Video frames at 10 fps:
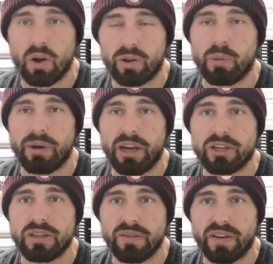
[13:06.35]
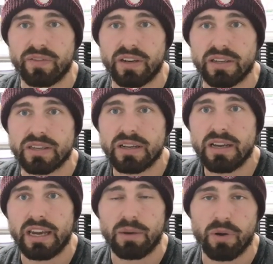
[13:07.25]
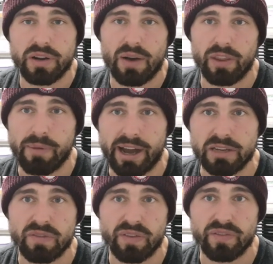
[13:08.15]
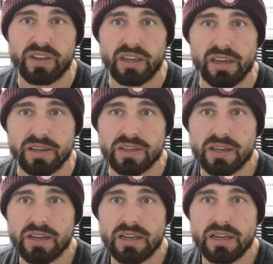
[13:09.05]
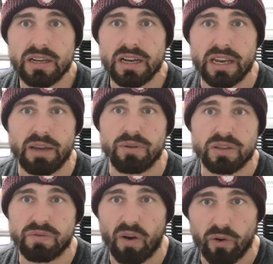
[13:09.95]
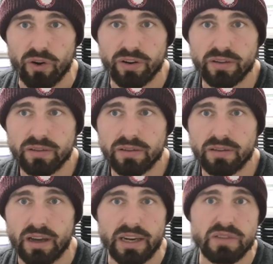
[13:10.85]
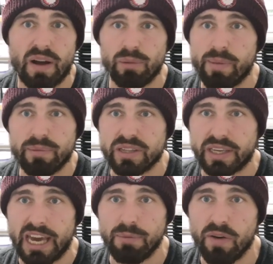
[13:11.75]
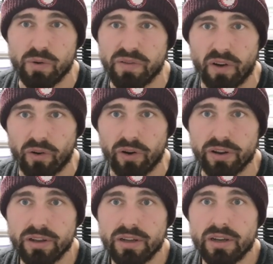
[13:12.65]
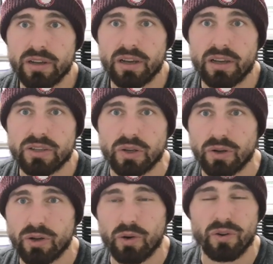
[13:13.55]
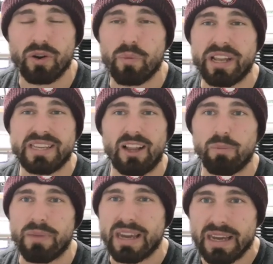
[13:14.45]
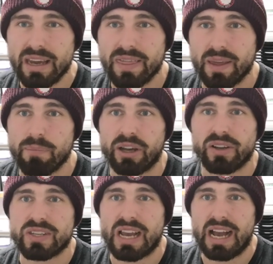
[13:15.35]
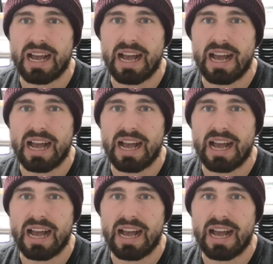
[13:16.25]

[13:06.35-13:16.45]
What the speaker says: occupation in the 50s. And he worked down the mines for 50 years and he was foreign. And his family members that came over were foreign. So nobody tell me that because